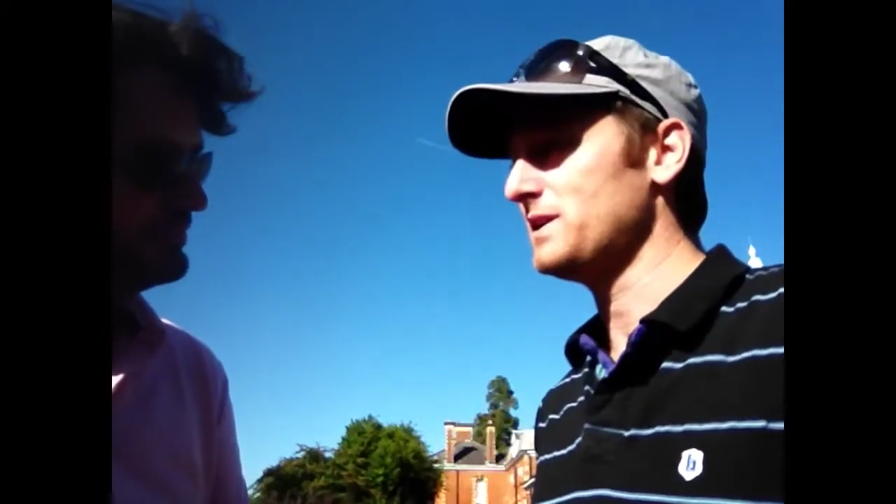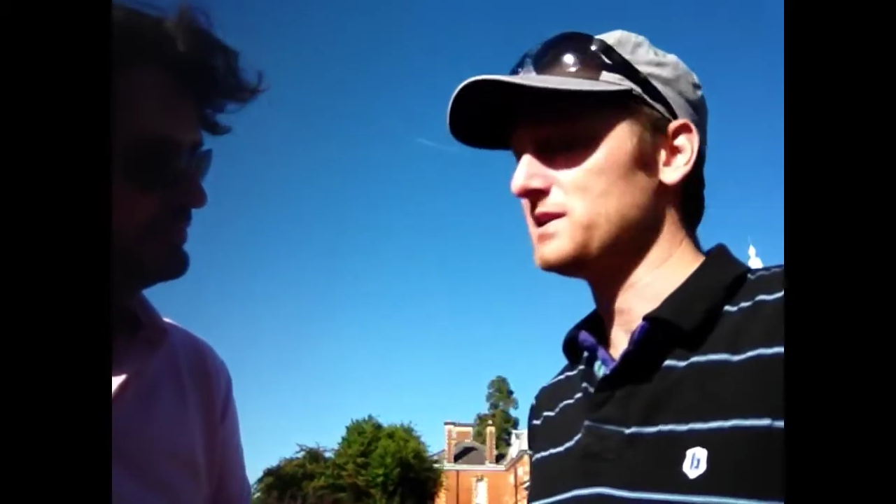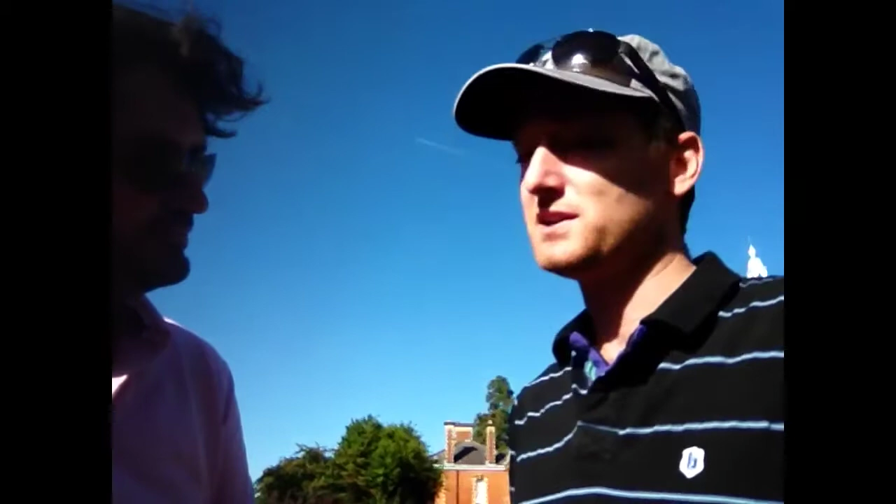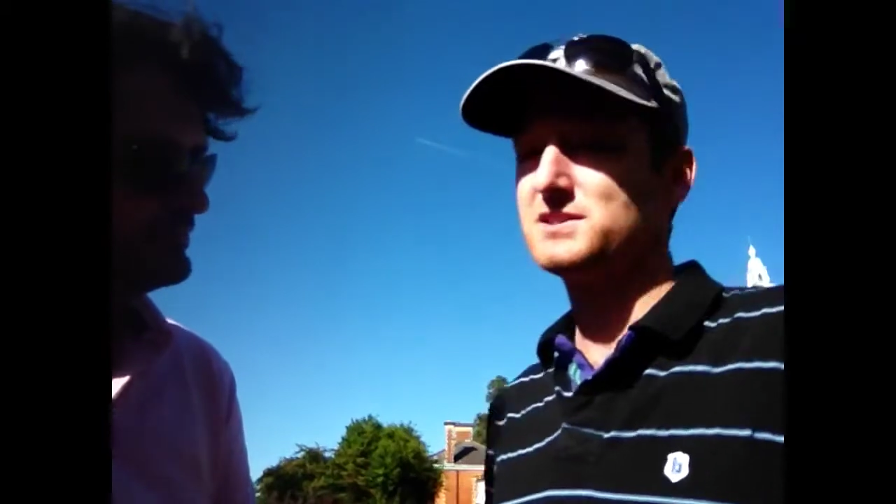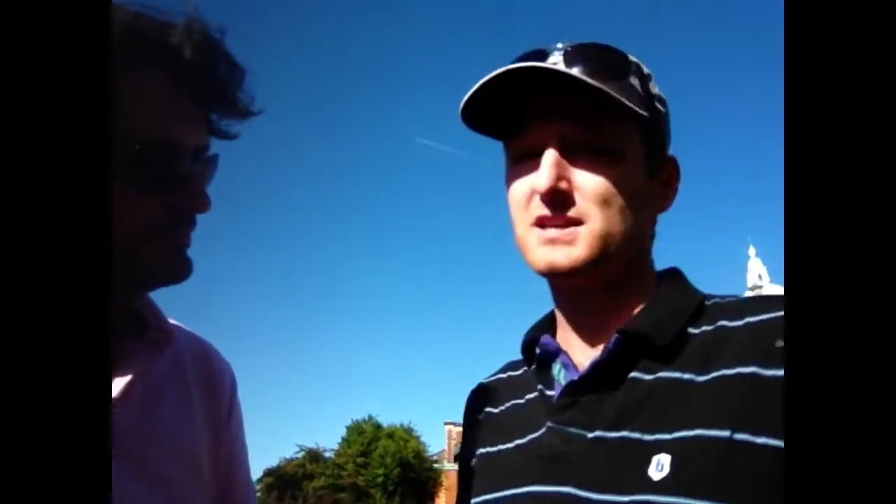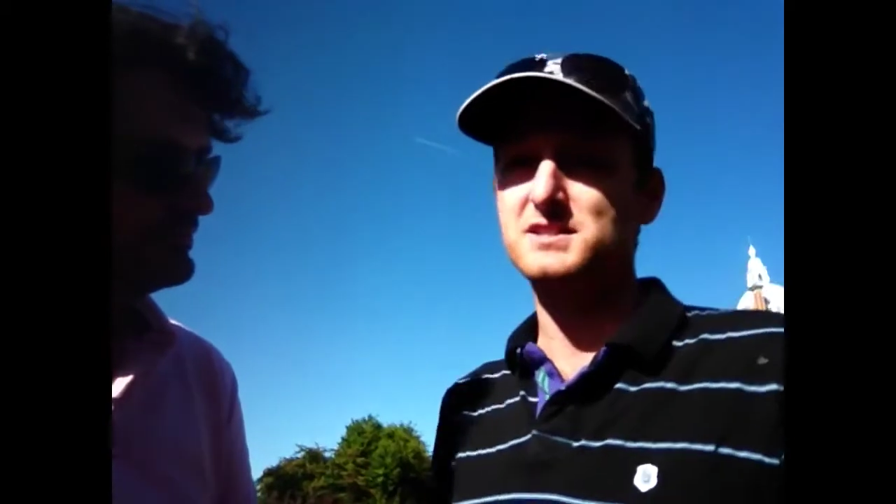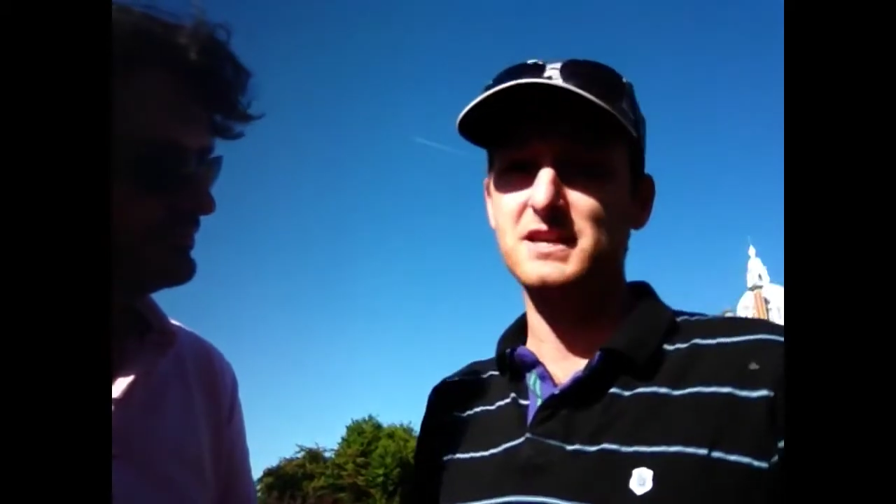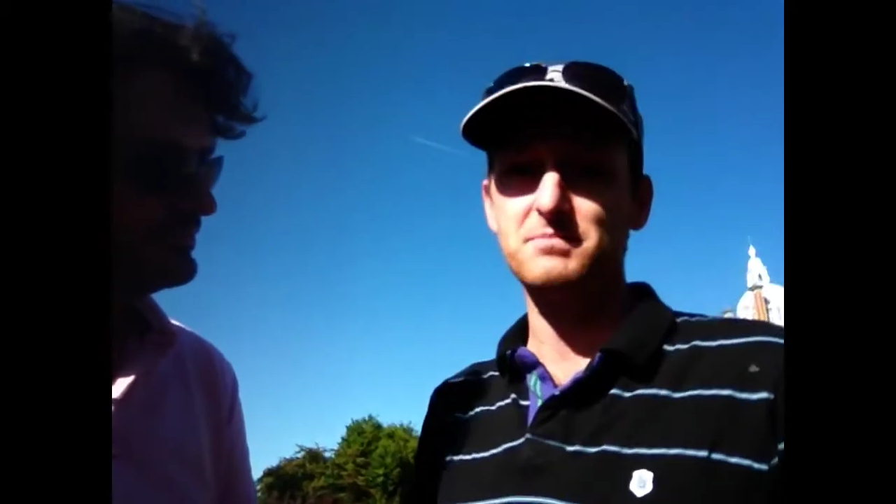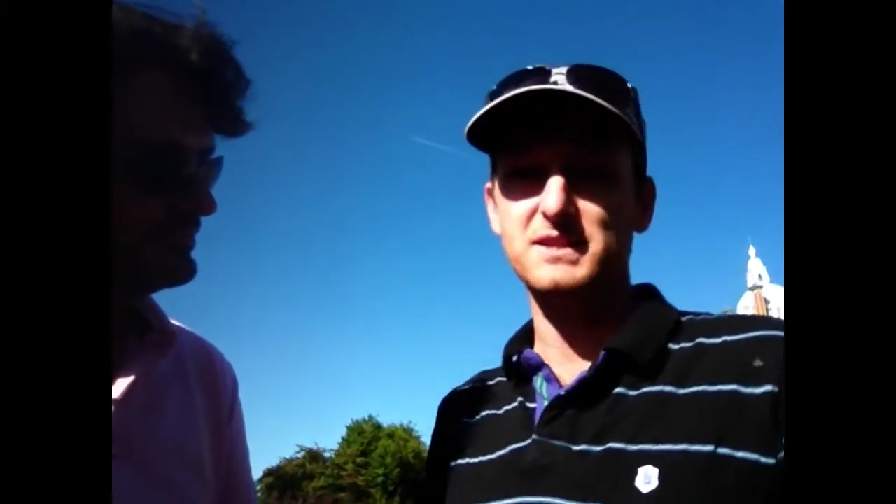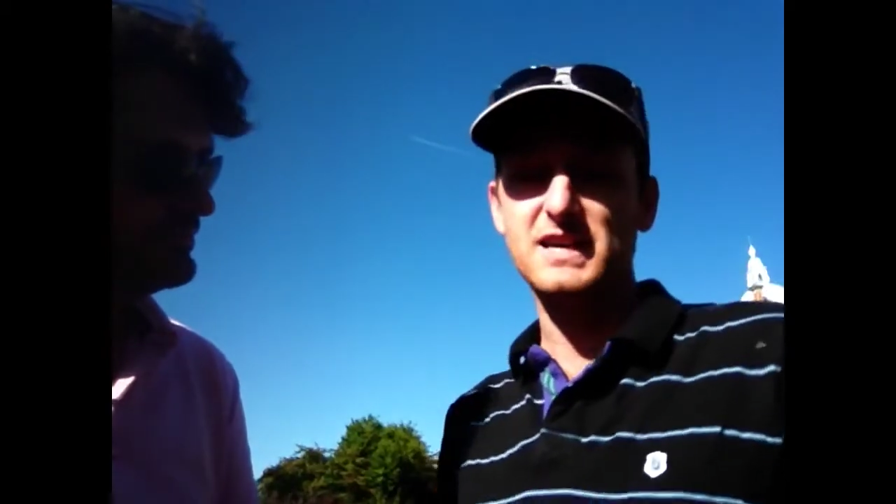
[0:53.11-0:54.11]
I mean, it does
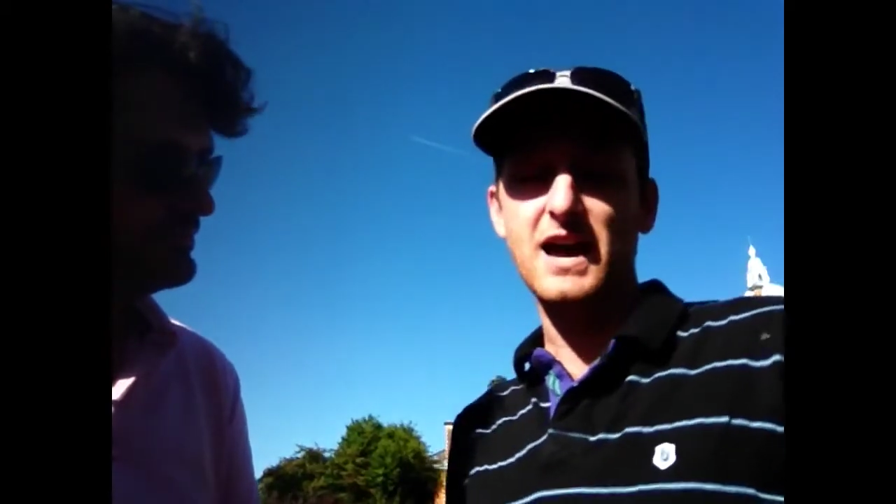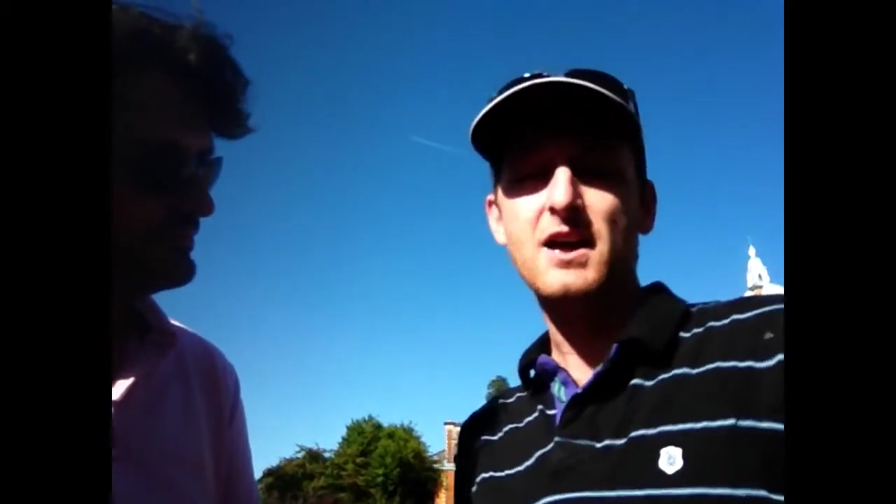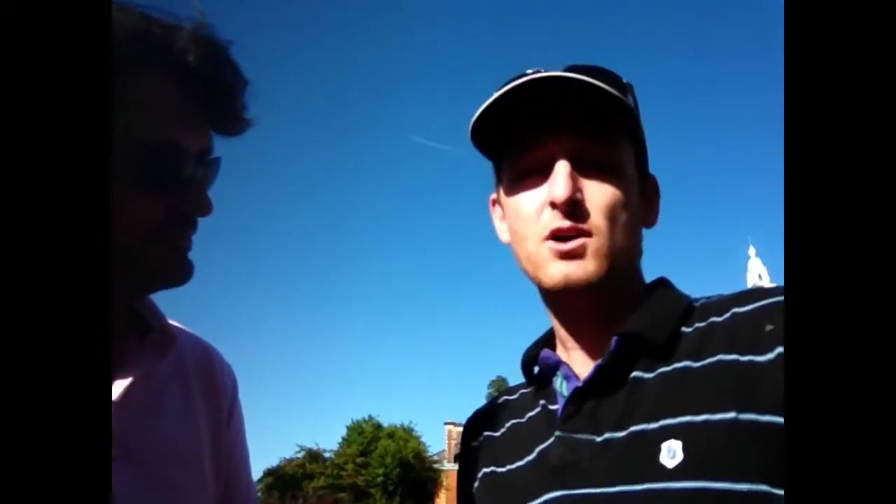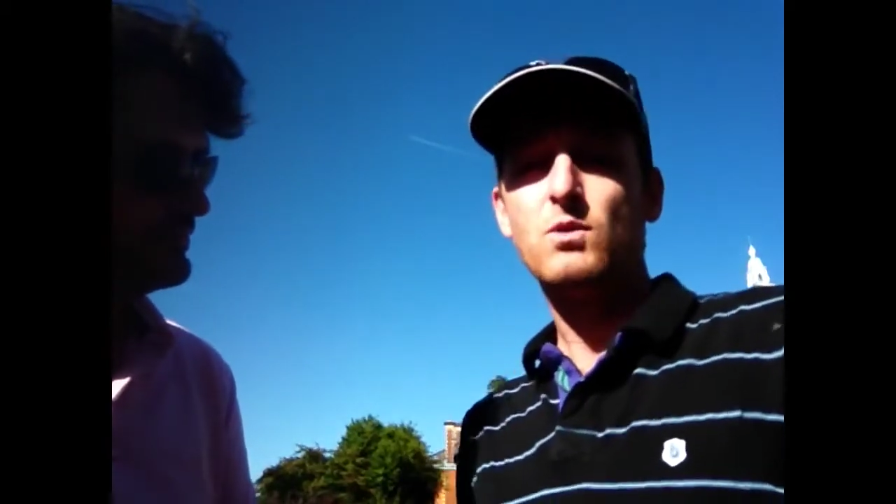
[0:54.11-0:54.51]
seem bizarre.